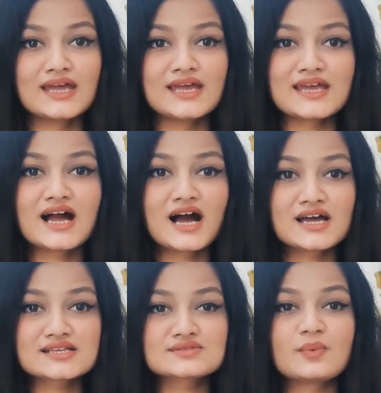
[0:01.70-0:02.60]
Hey
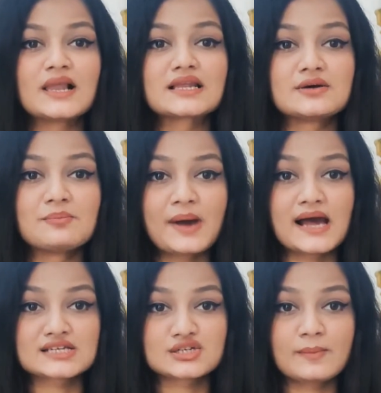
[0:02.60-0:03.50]
guys, welcome
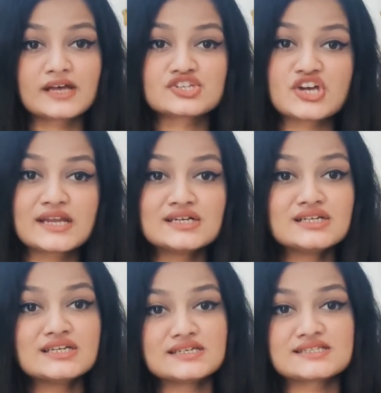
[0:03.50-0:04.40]
back to my
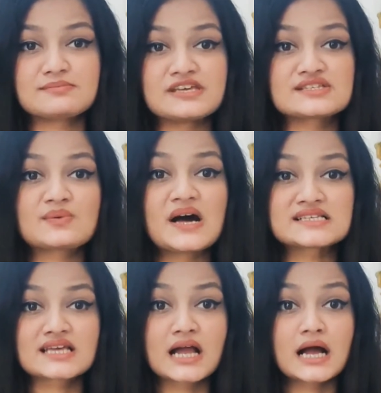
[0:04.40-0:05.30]
channel. It's me
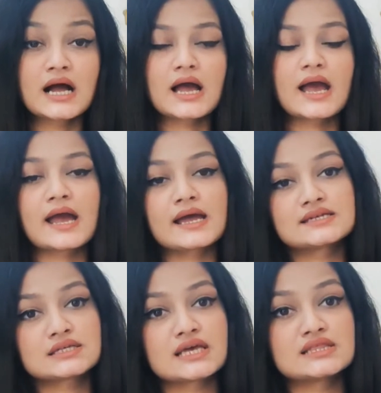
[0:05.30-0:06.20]
Swastika,
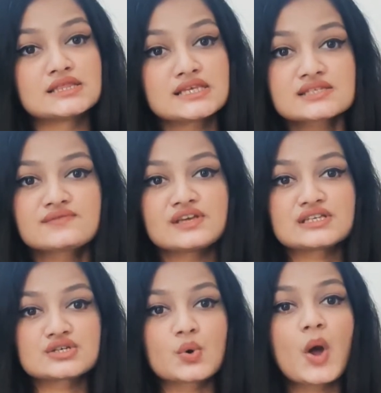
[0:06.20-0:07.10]
and in this
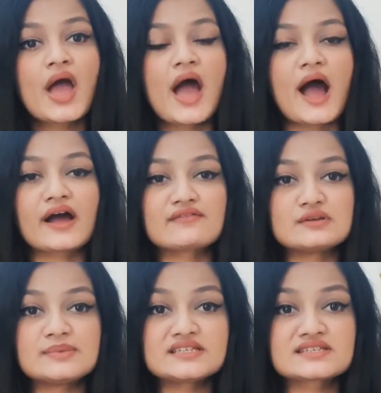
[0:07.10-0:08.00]
video I
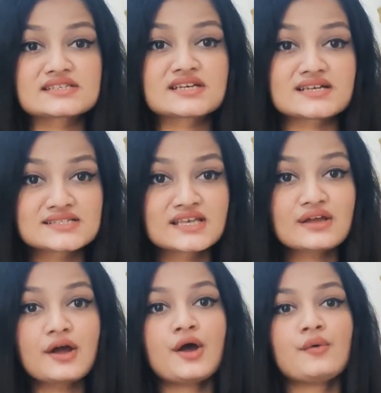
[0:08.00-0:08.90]
will be
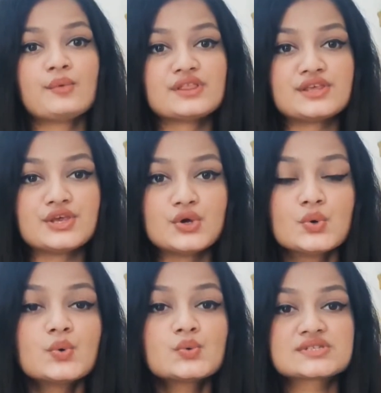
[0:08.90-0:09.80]
discussing with
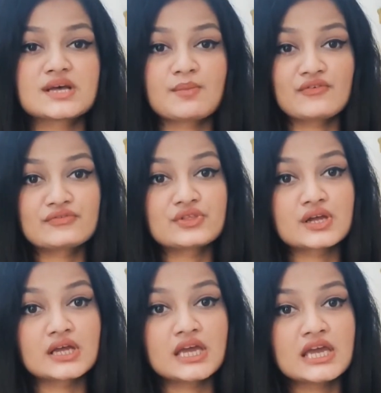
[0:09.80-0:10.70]
you some of
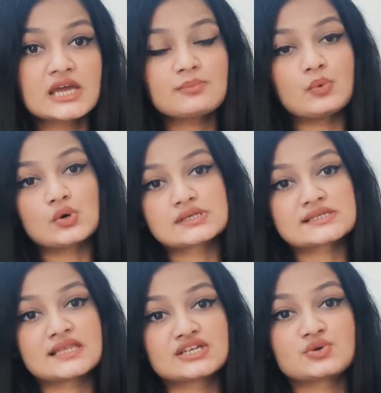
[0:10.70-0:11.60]
the key
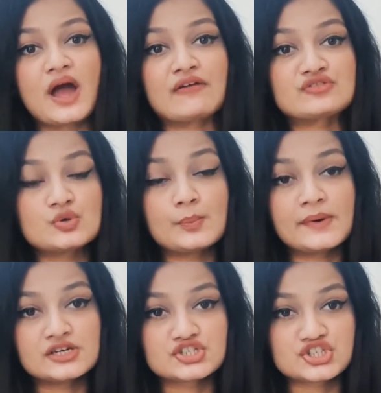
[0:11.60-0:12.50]
books that you have to
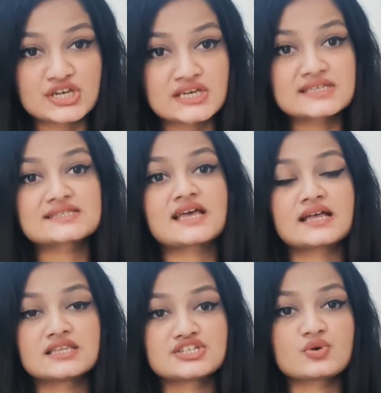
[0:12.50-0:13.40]
purchase
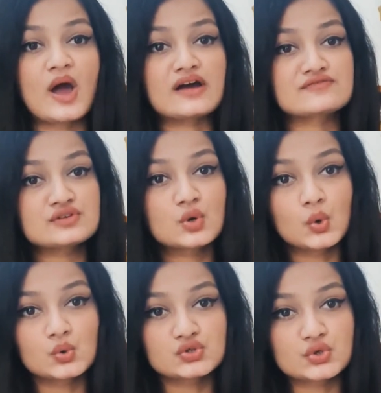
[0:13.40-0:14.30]
and that you have to
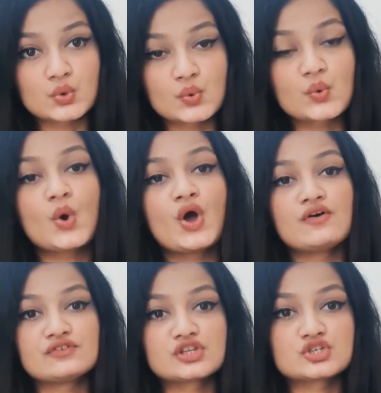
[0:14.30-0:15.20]
go through
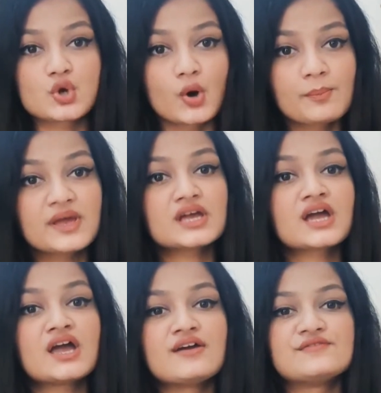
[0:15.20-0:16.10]
for the
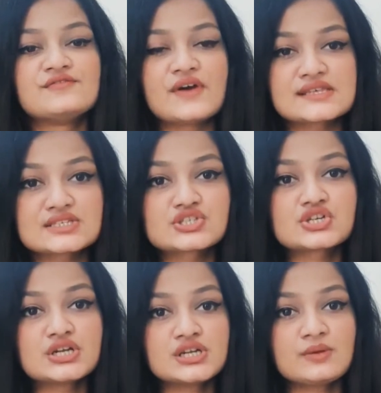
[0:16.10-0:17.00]
topic
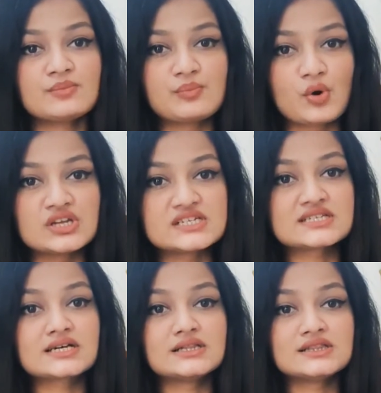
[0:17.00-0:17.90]
Western
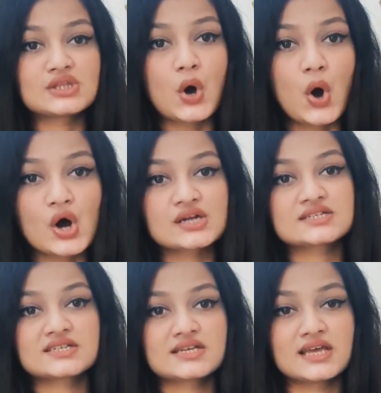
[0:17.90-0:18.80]
political
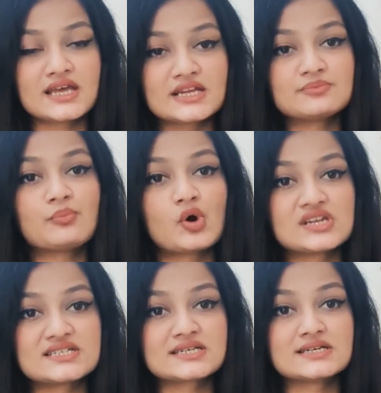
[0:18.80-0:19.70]
thought in
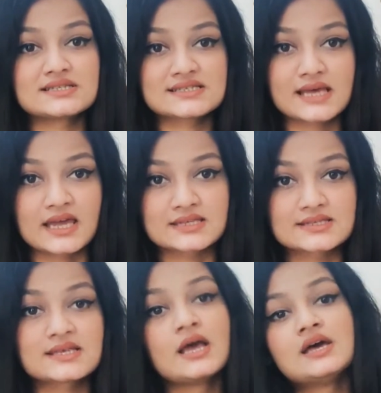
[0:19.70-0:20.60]
political
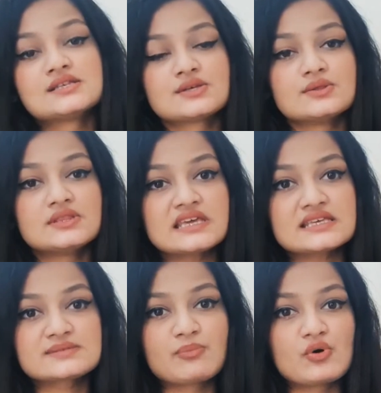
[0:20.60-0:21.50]
science. So
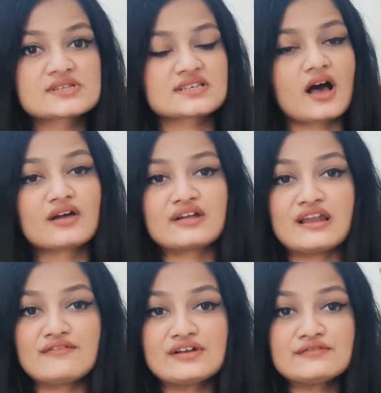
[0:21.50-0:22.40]
these books are
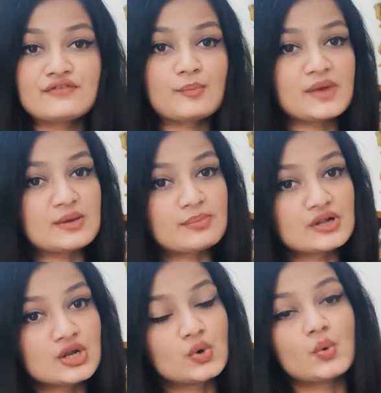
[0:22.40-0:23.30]
relevant for
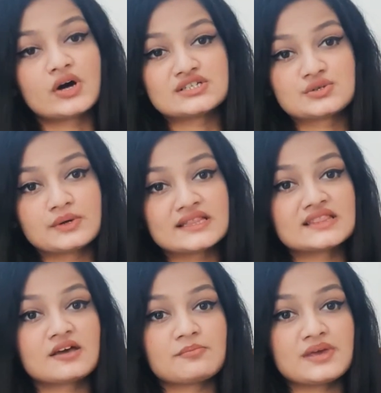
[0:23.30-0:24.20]
people who are doing
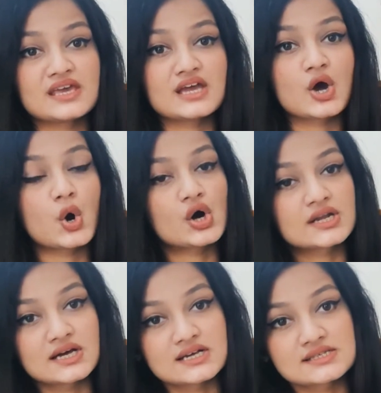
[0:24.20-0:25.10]
their BA
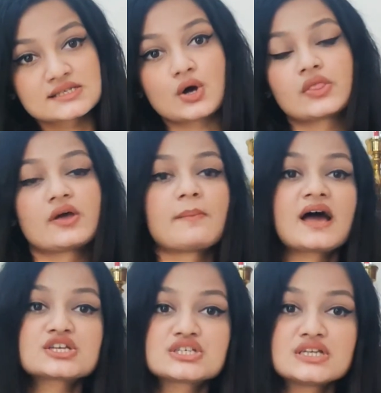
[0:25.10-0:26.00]
honors or their
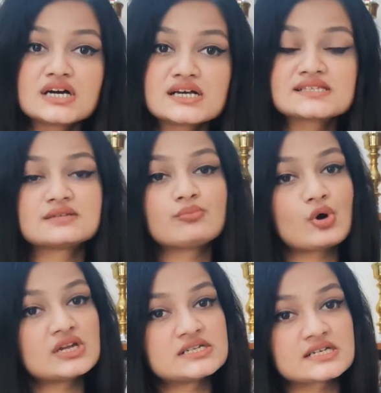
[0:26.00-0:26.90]
bachelors in
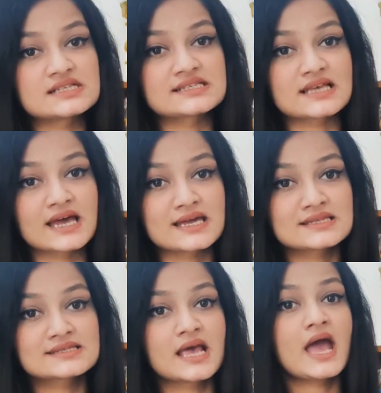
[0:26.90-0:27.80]
political
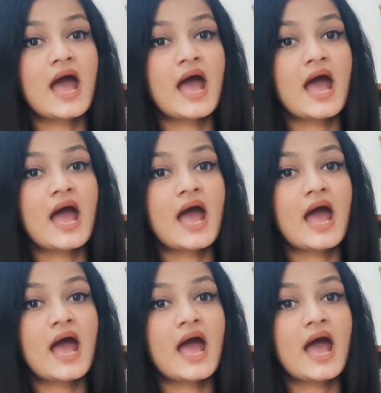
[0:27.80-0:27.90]
science,